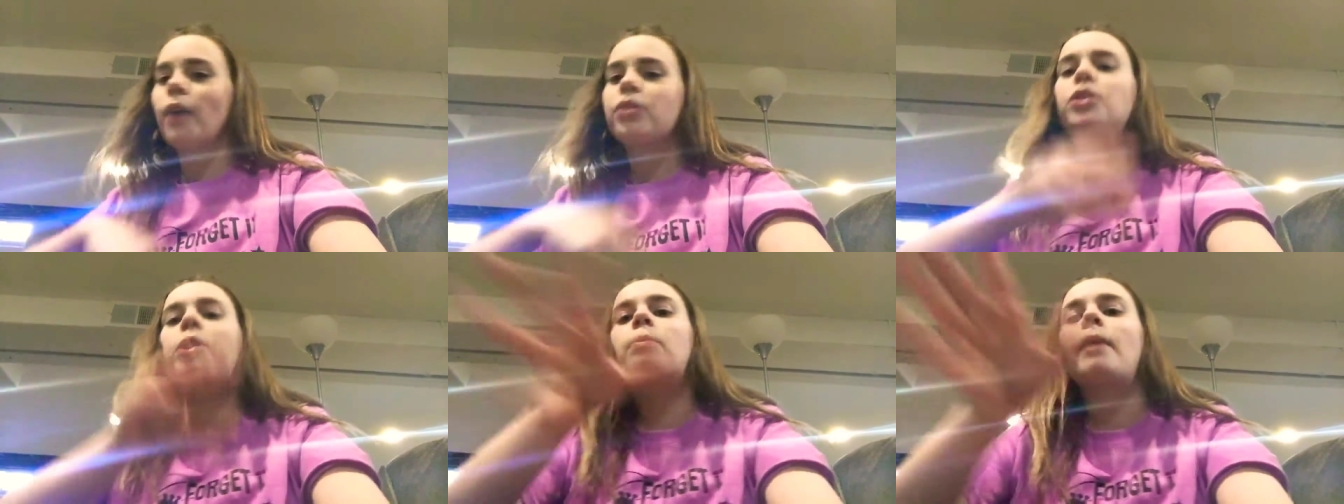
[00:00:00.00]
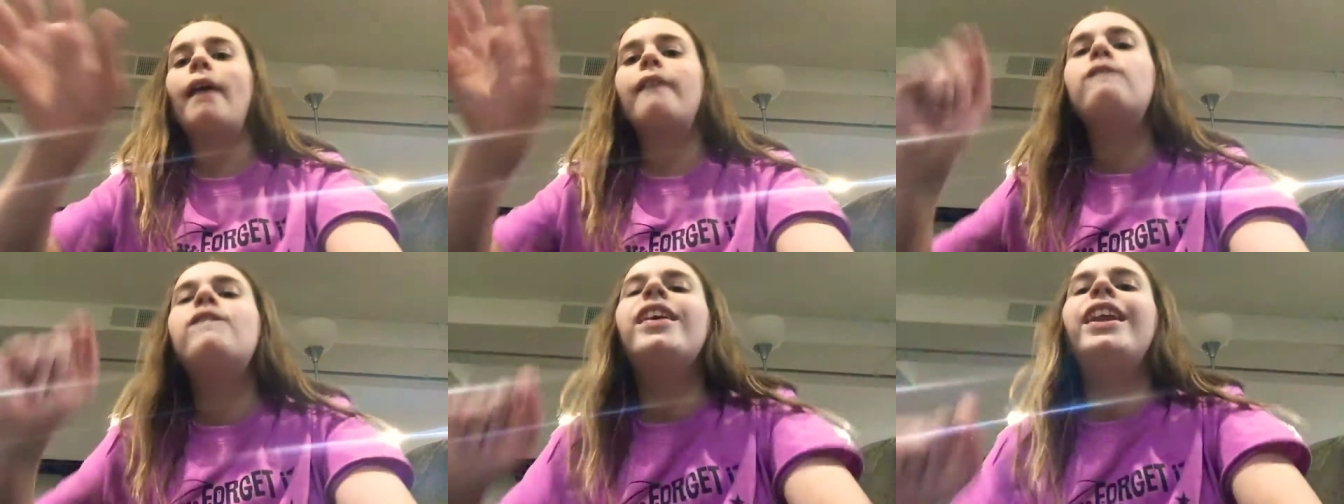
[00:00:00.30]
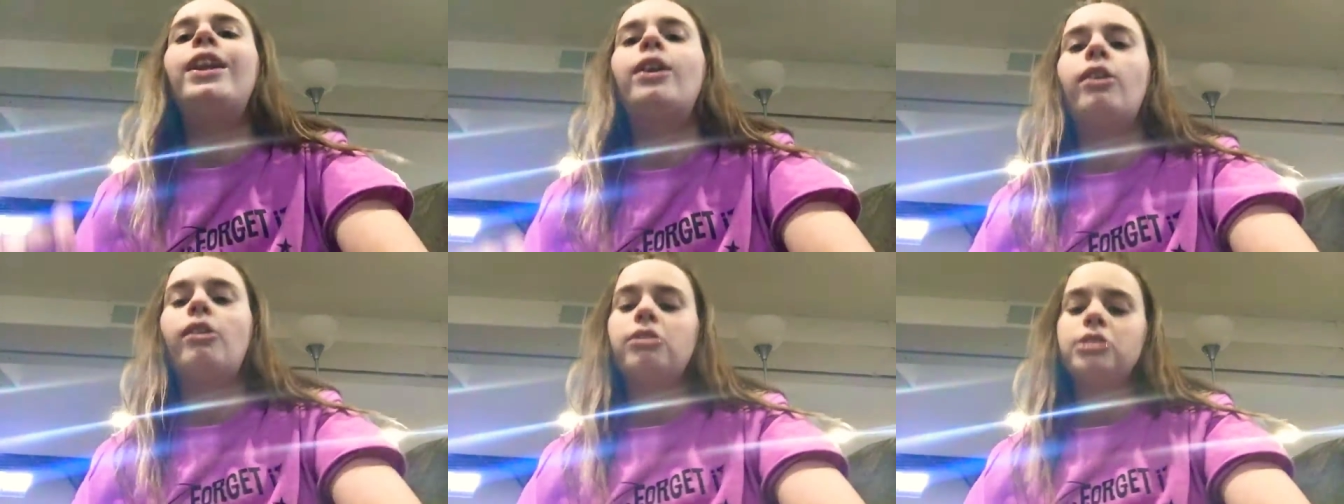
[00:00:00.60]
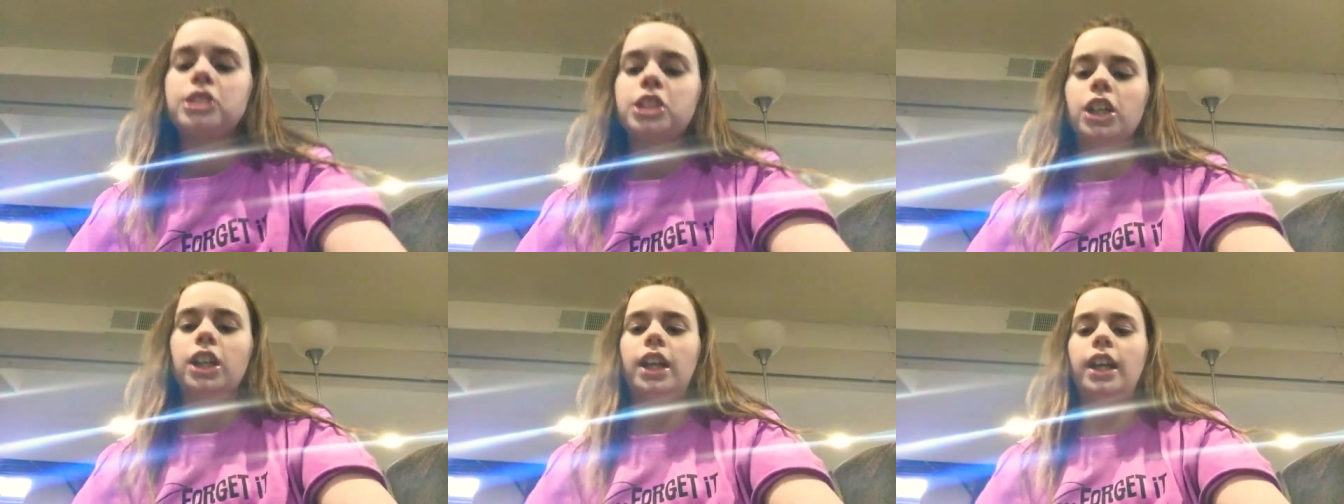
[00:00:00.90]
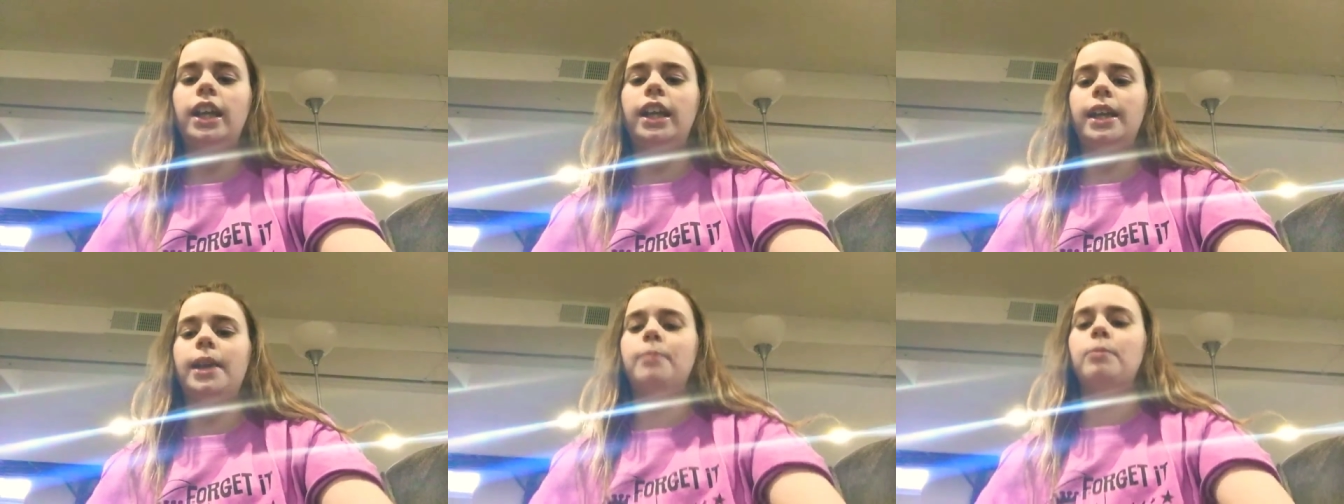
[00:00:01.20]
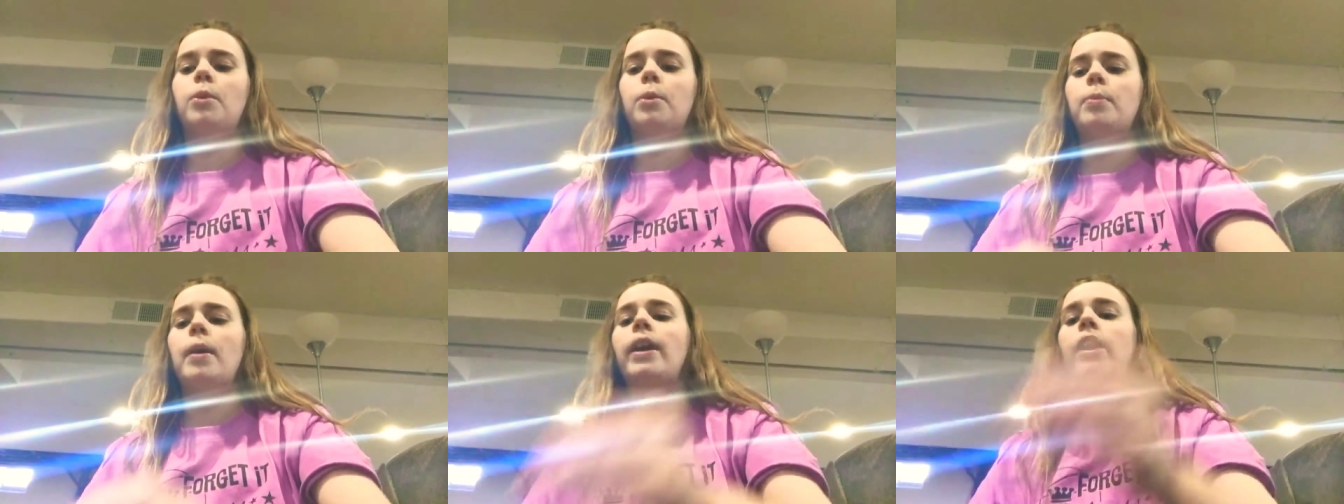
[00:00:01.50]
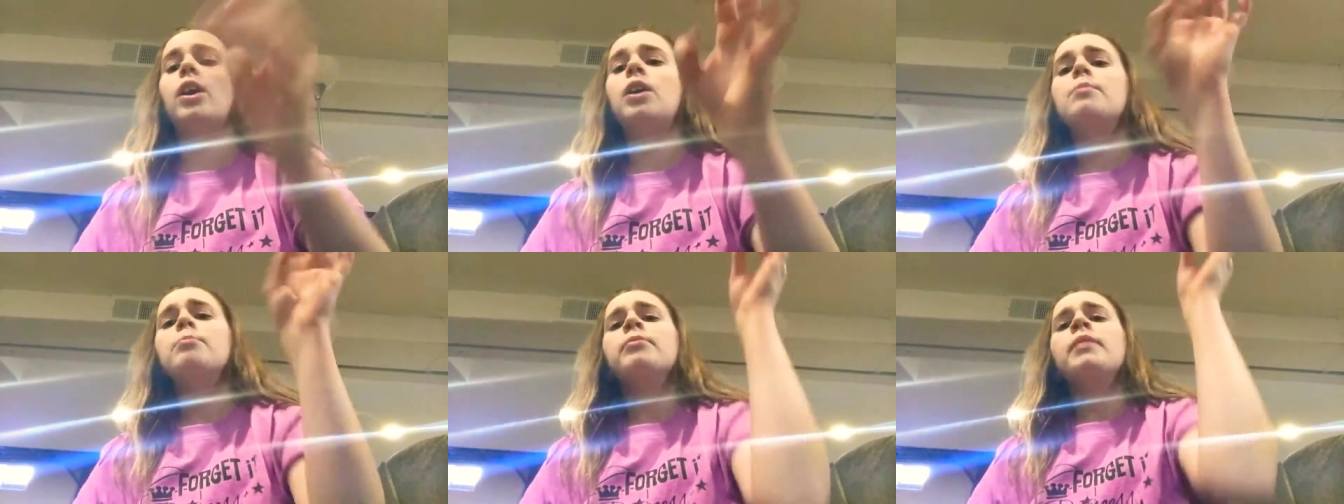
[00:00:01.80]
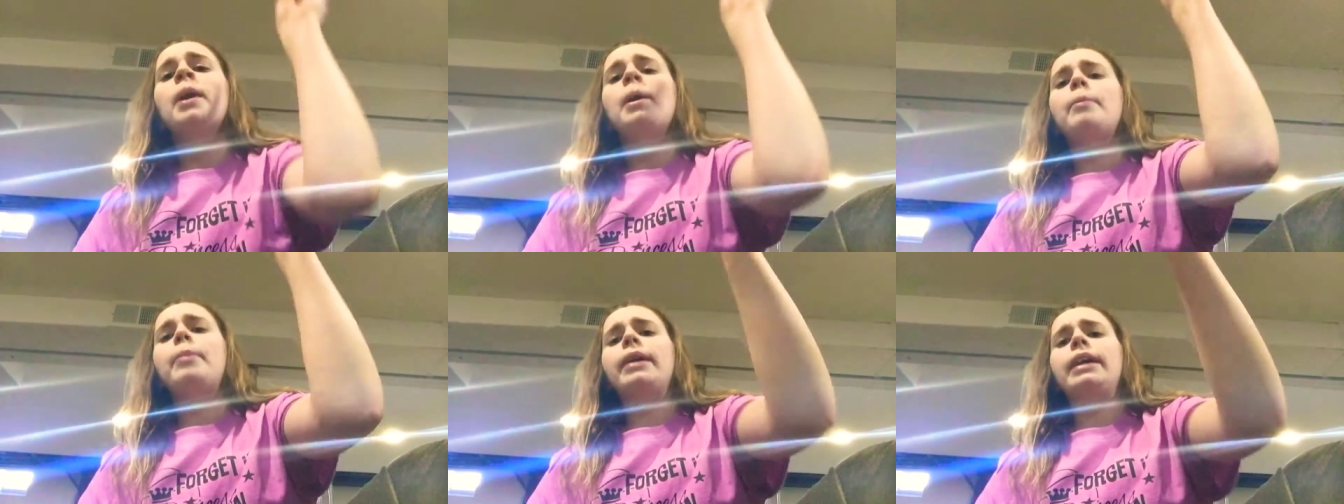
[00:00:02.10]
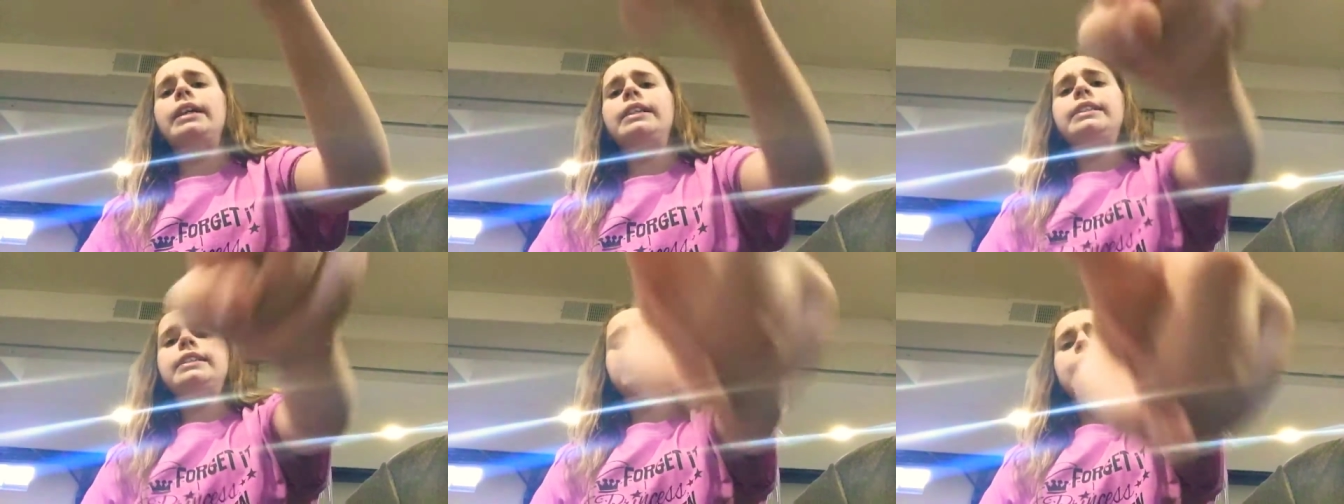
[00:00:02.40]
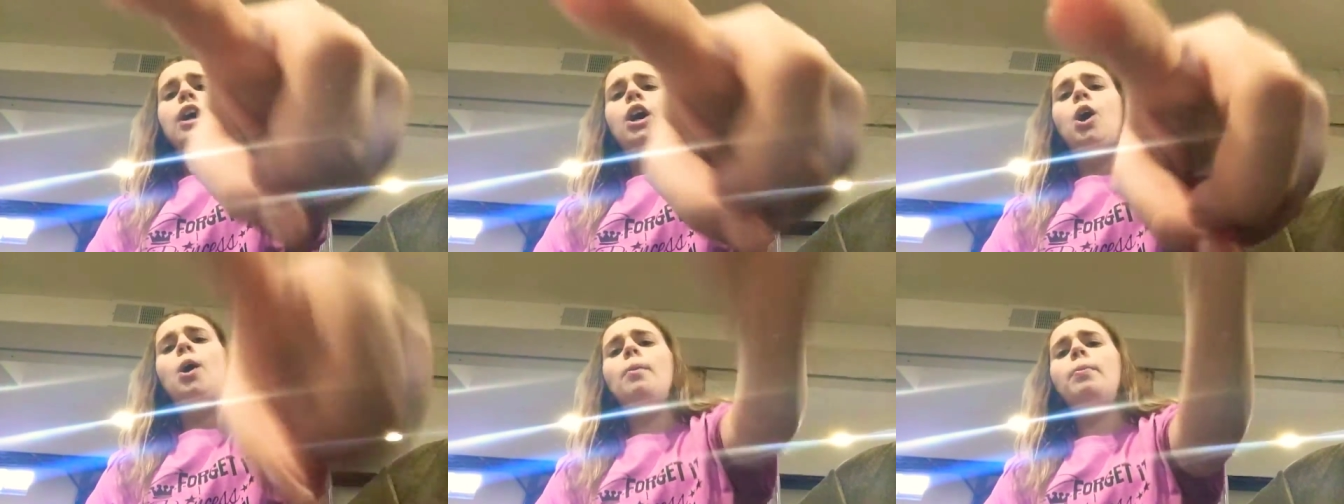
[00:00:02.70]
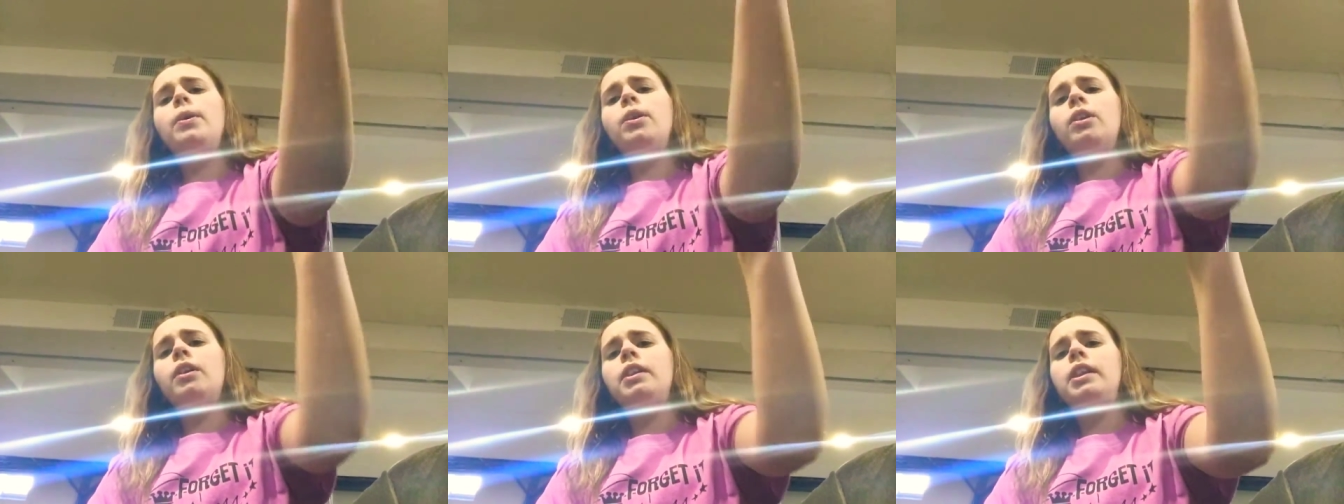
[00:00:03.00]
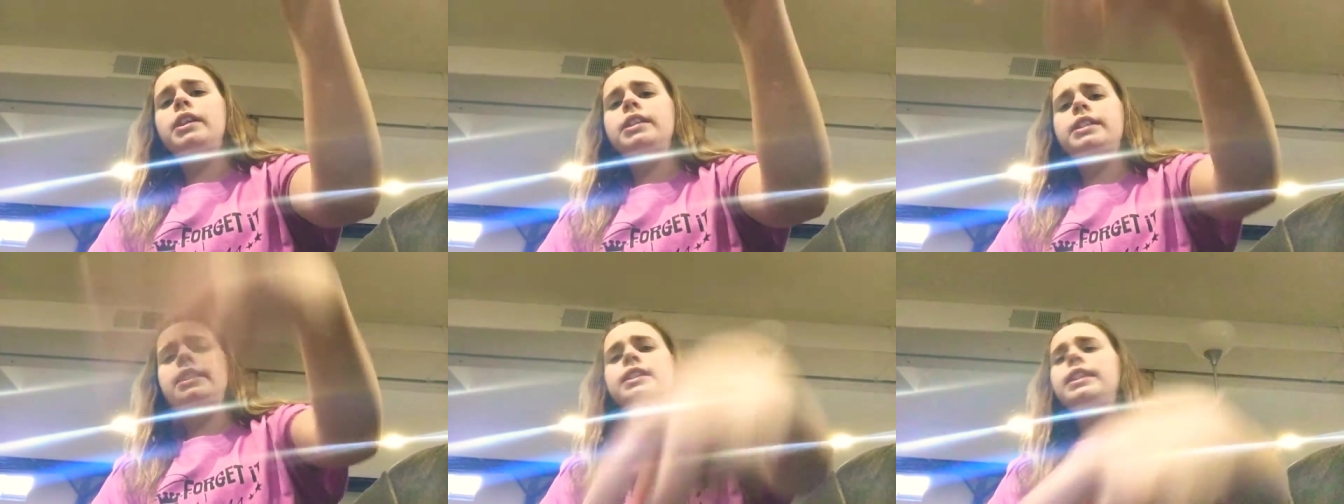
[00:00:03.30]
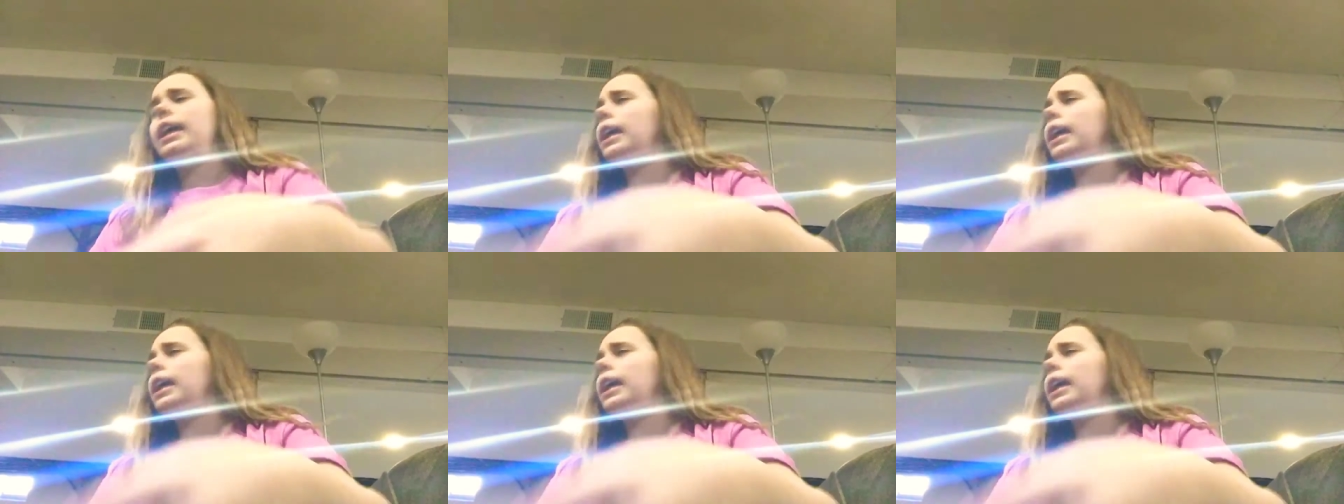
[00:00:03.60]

through my videos they're gonna get more better because hope you know this is